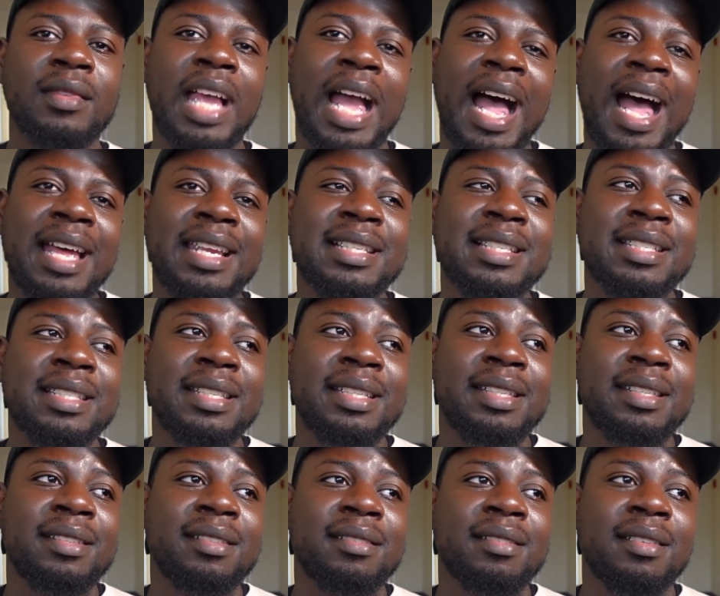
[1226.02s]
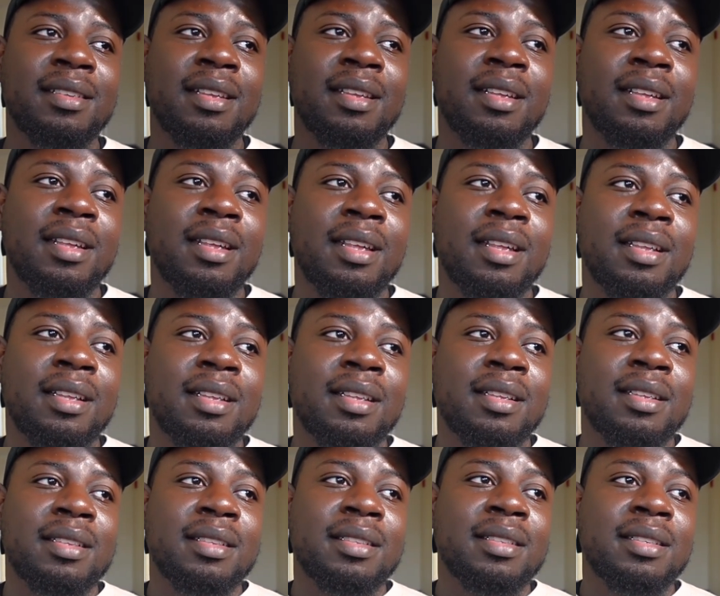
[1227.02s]
Honestly,
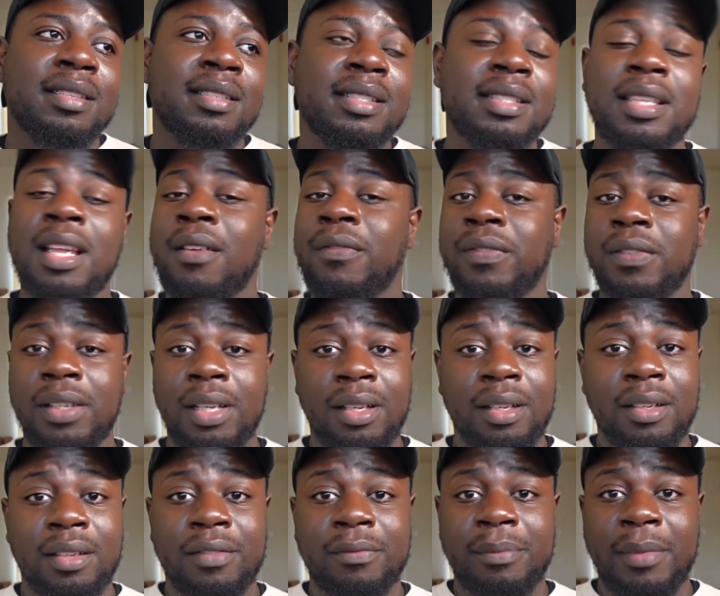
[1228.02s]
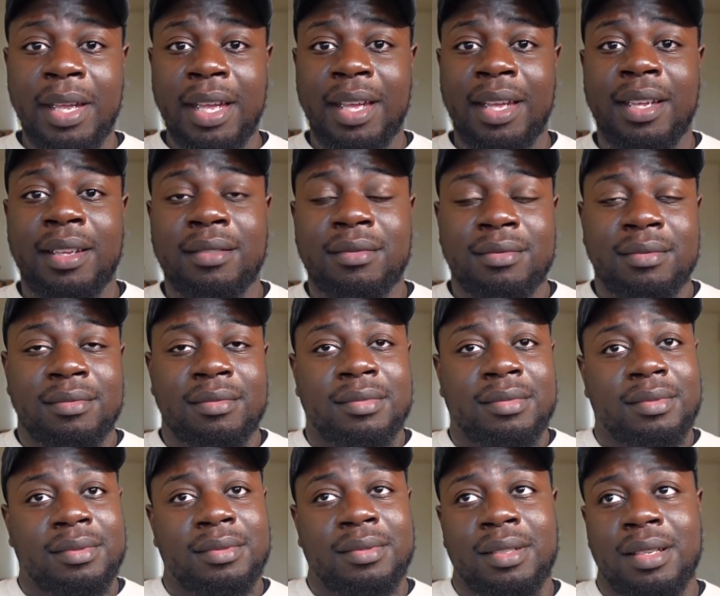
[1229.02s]
self-love, man.
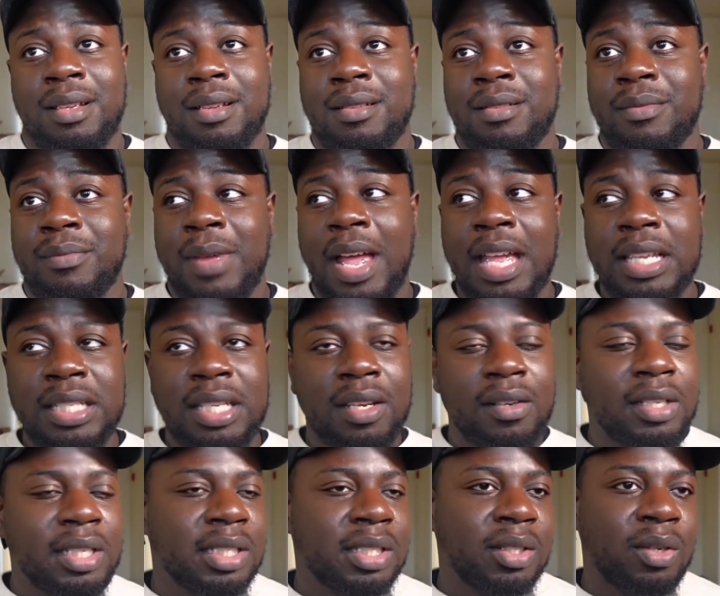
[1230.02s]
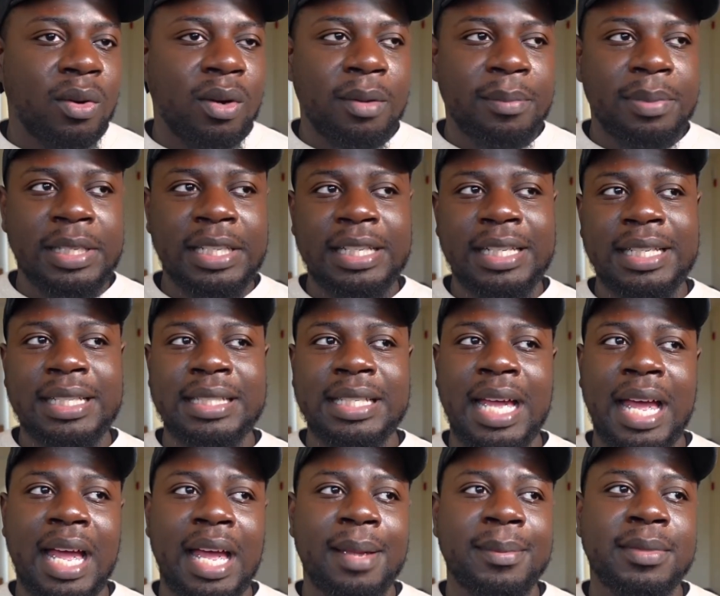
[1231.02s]
Um, I shared this story plenty of
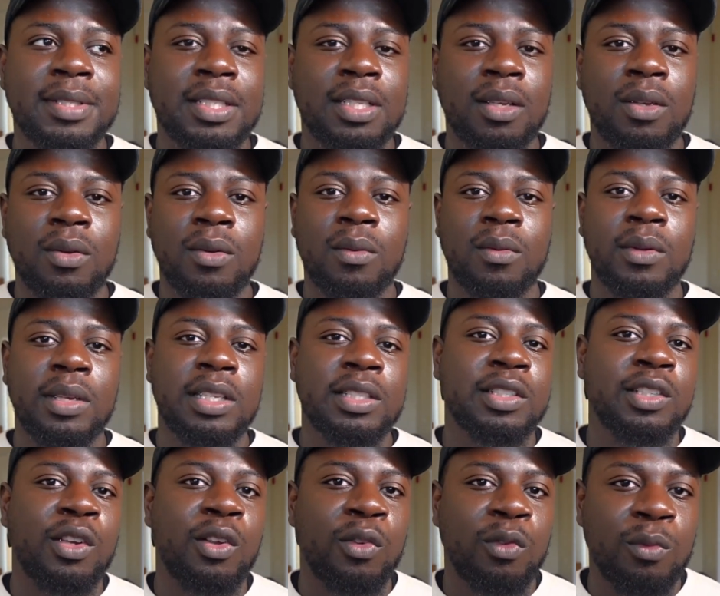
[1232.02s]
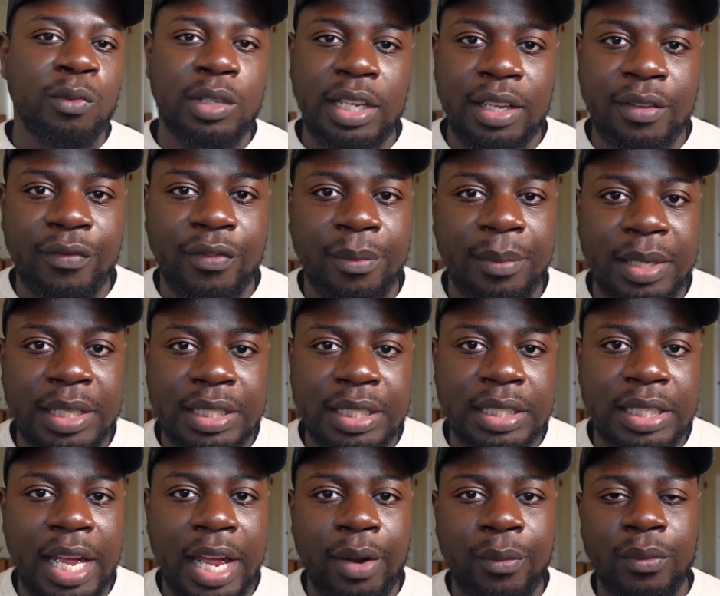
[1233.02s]
times, so it's no need for me
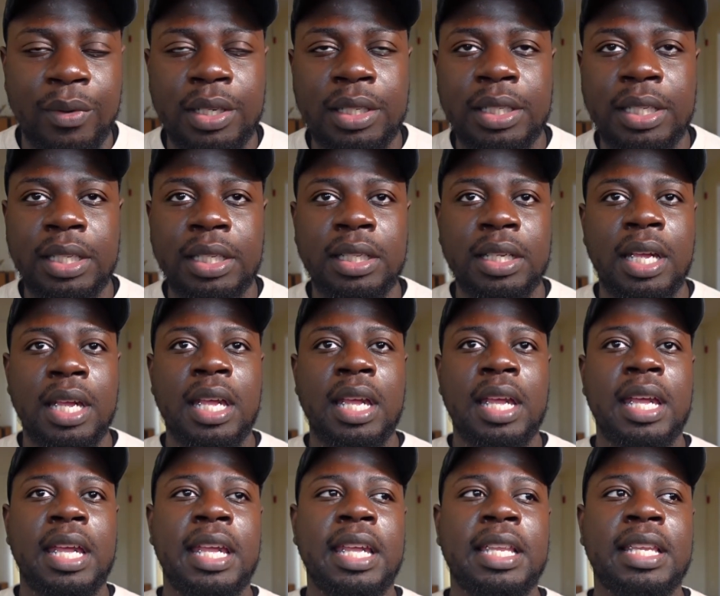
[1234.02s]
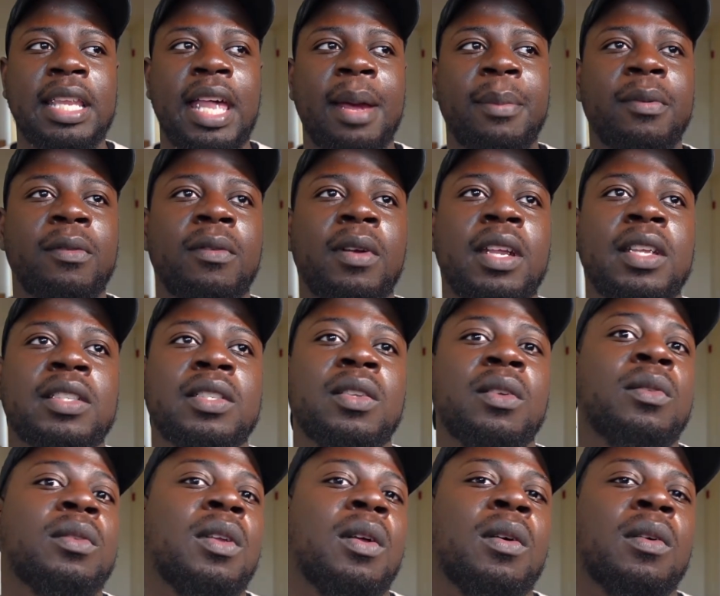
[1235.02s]
to like really elaborate
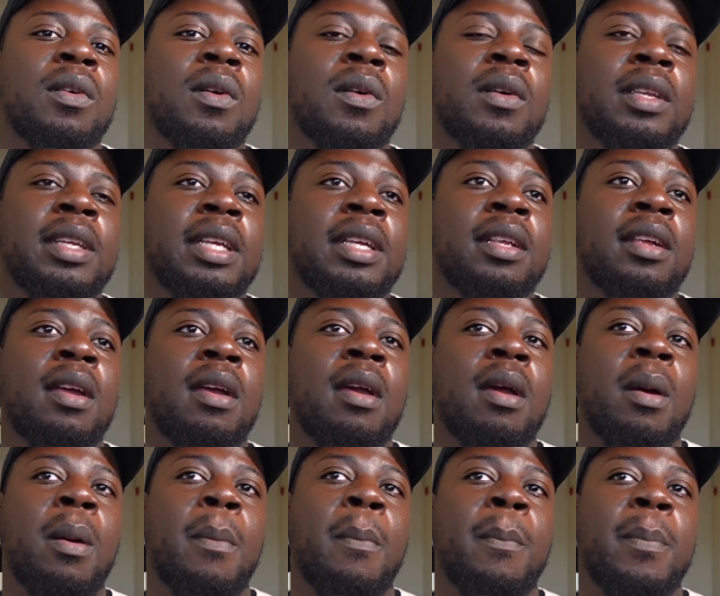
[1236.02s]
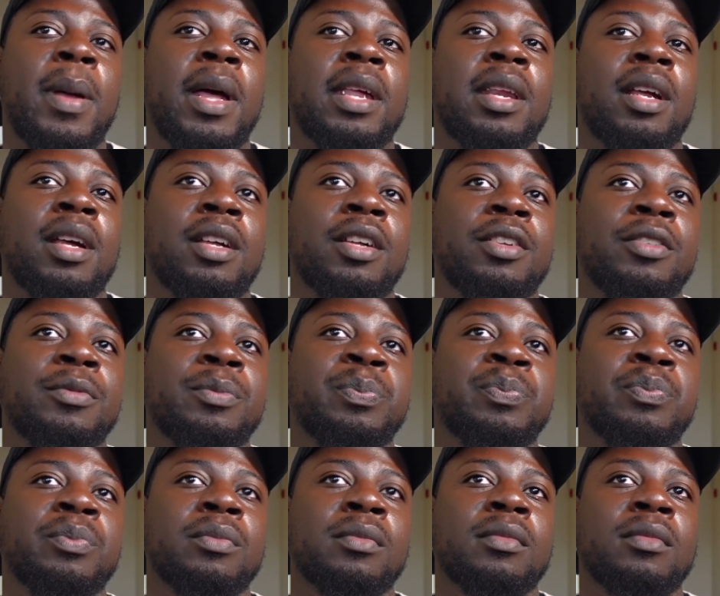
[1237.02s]
so long on it. But,
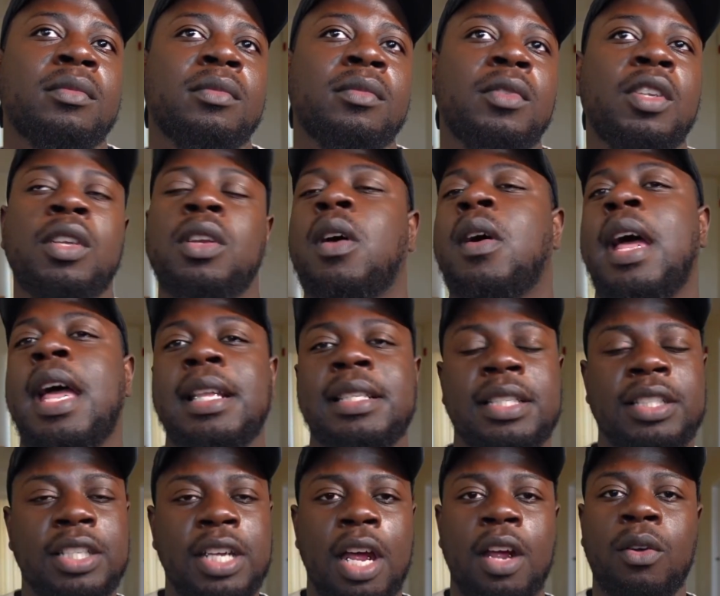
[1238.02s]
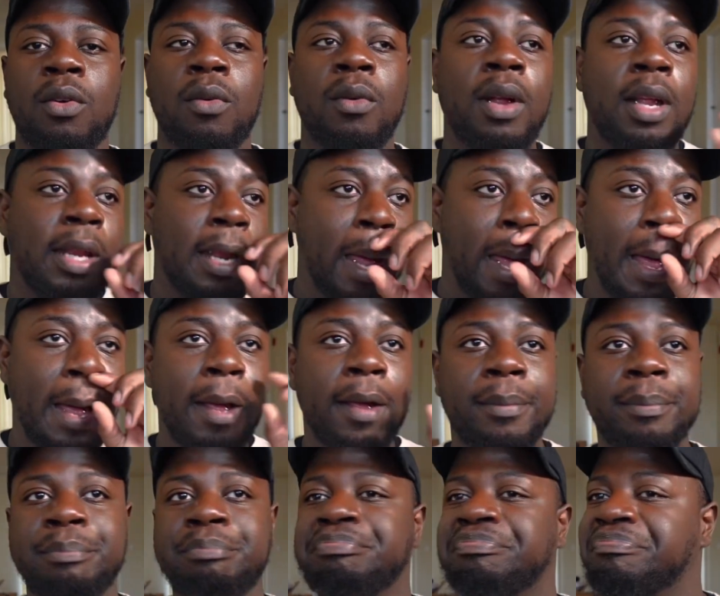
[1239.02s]
um, you know, as a child growing
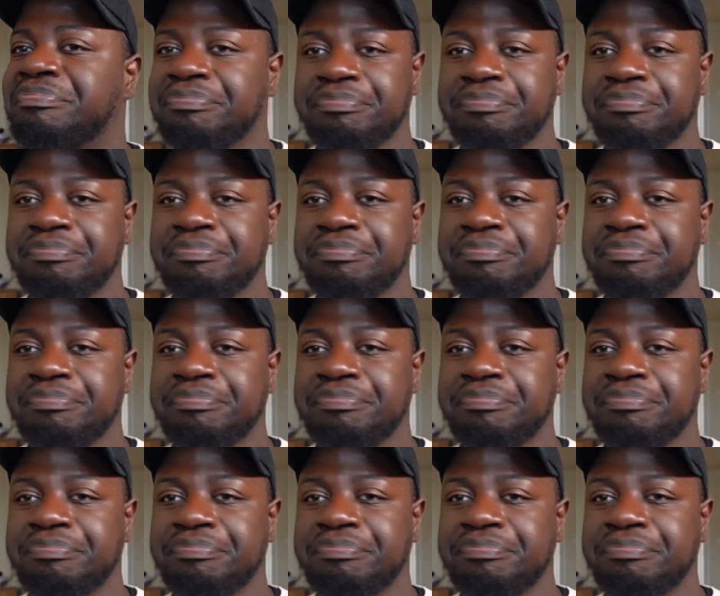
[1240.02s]
up,